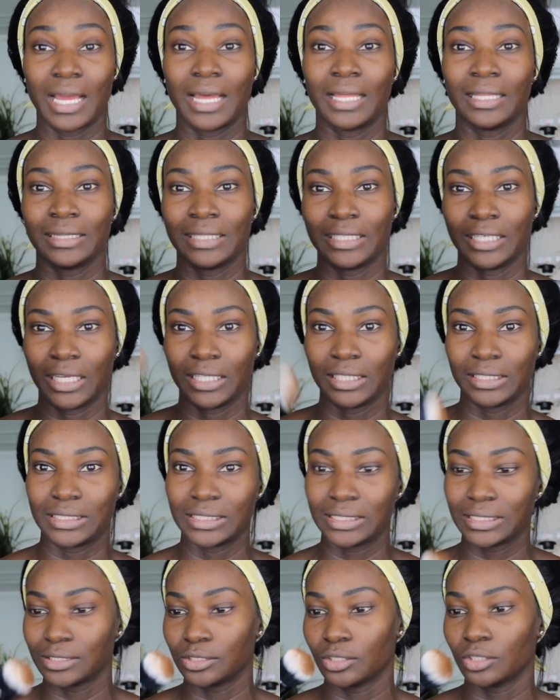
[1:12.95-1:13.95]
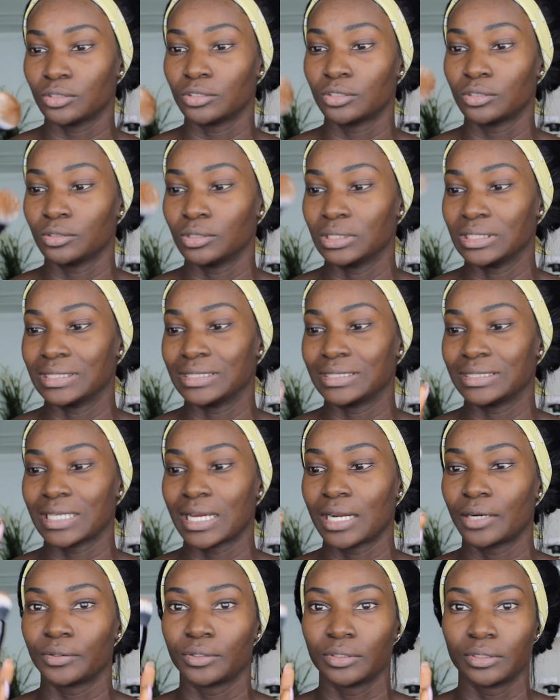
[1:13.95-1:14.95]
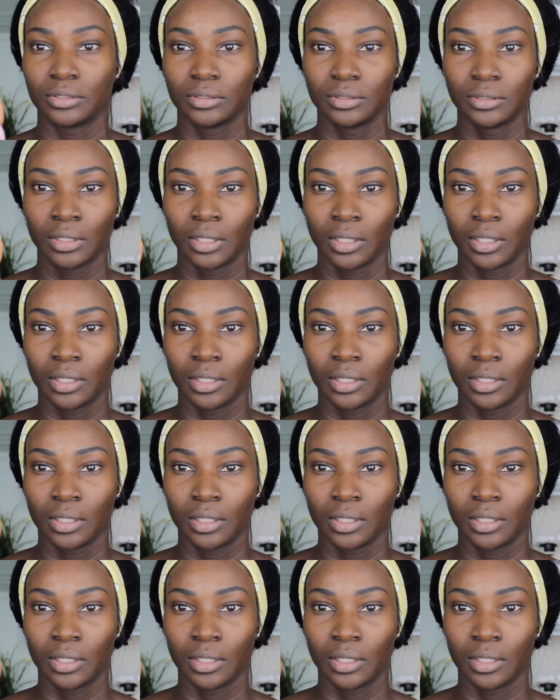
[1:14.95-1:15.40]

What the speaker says: And this is also a Zaron